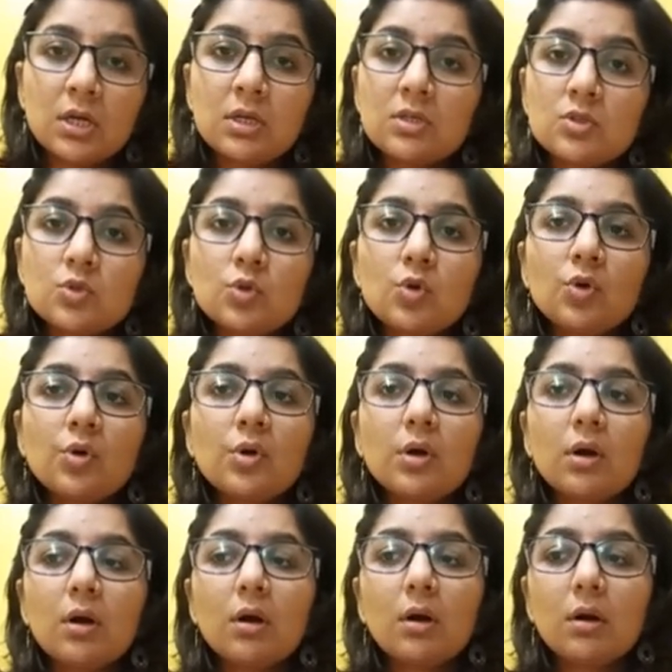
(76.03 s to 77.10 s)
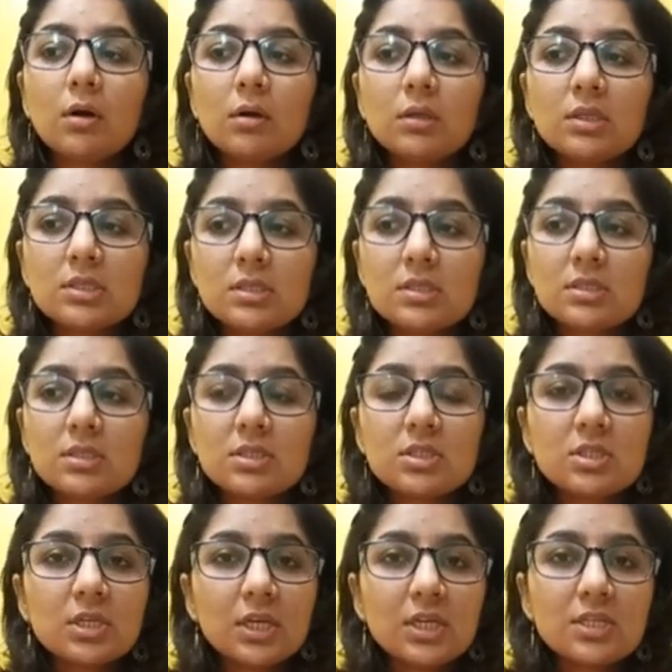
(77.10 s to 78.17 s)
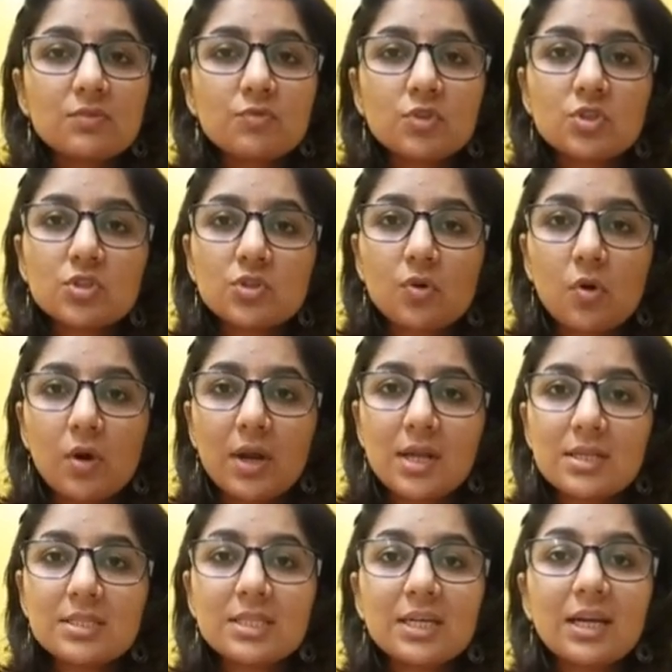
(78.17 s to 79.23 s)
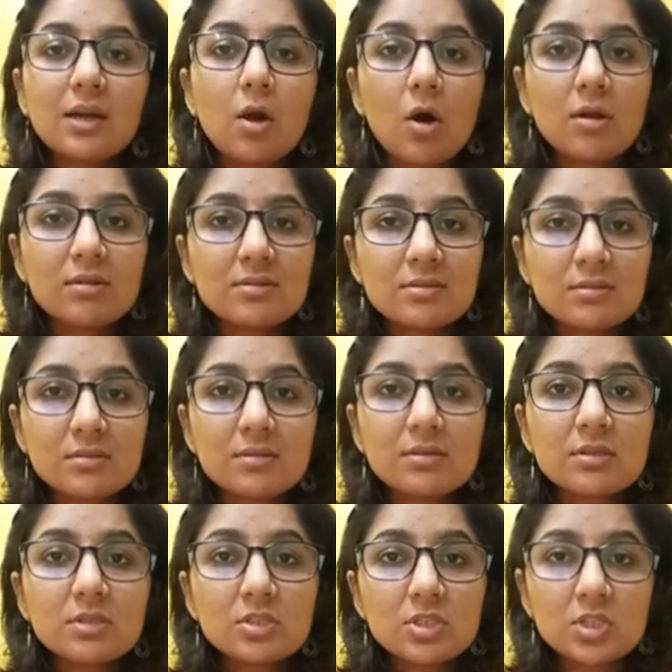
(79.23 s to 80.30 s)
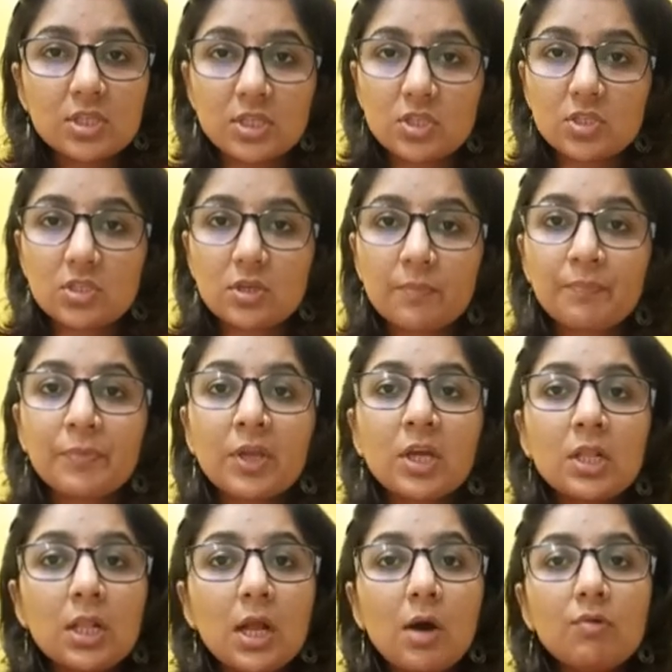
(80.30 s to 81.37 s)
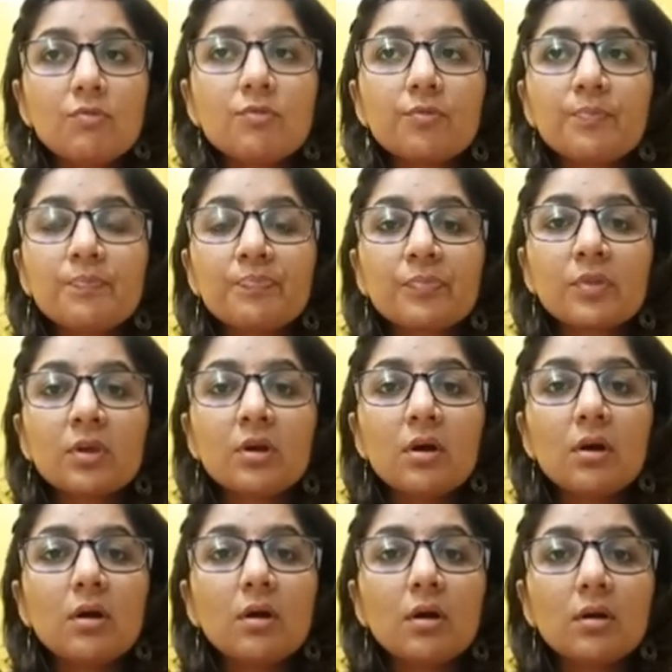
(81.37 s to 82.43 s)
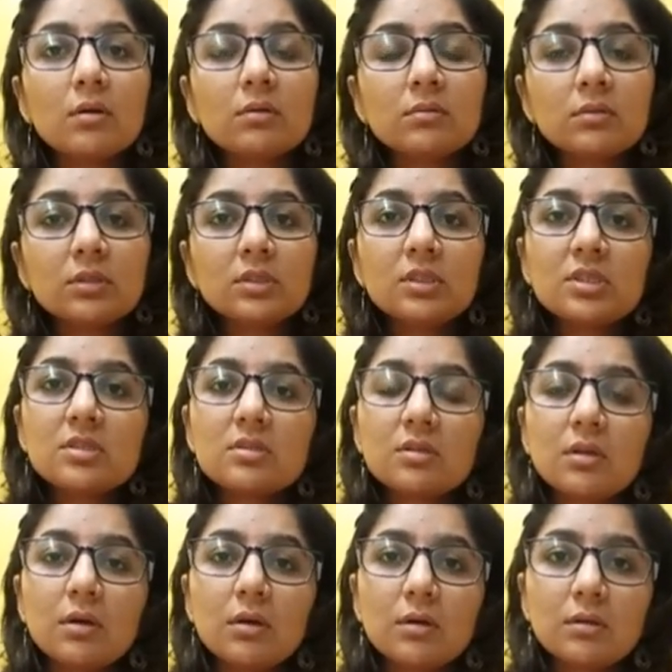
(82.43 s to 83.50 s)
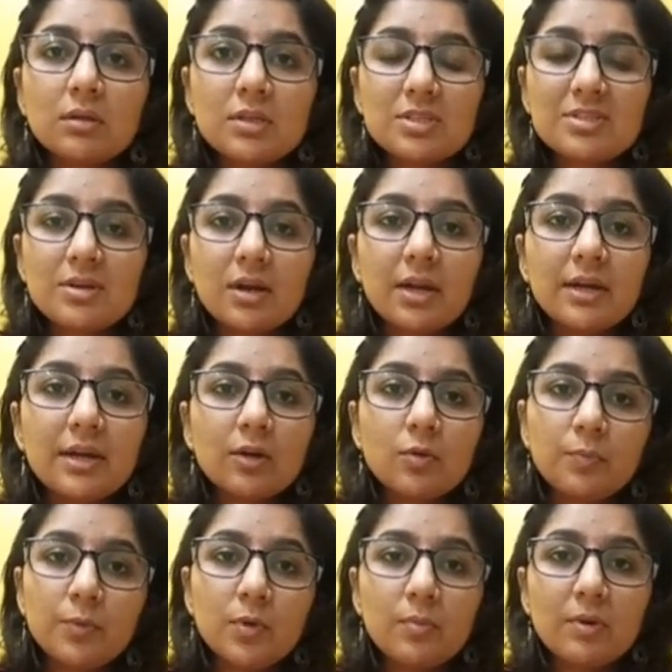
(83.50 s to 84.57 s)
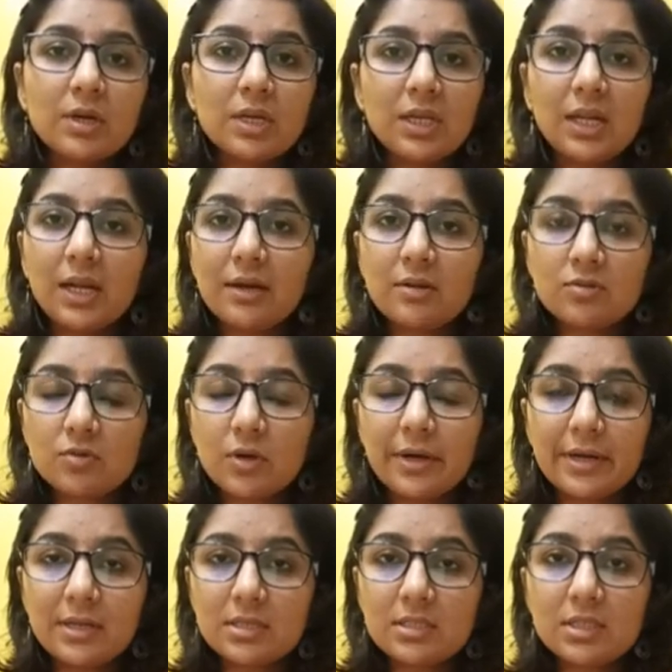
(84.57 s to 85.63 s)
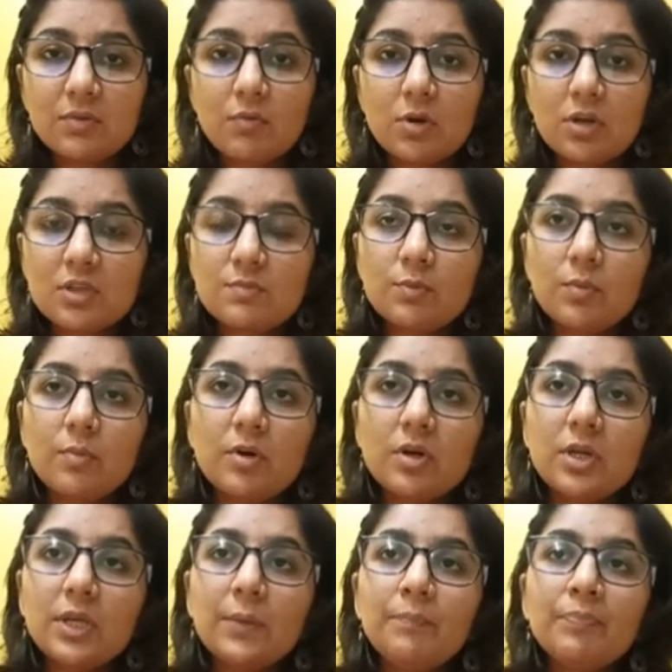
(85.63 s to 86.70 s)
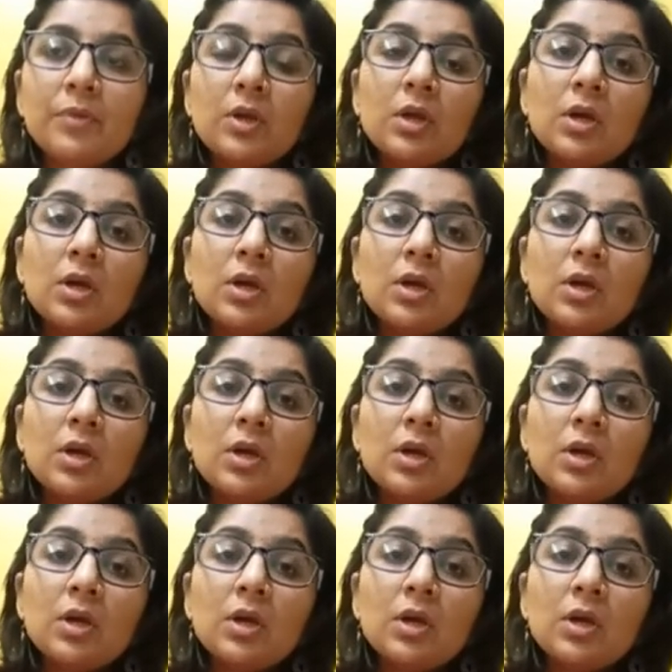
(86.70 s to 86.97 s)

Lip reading: So this is the stage which is called as the adolescent stage. Now this is related to puberty. Let us see what is puberty.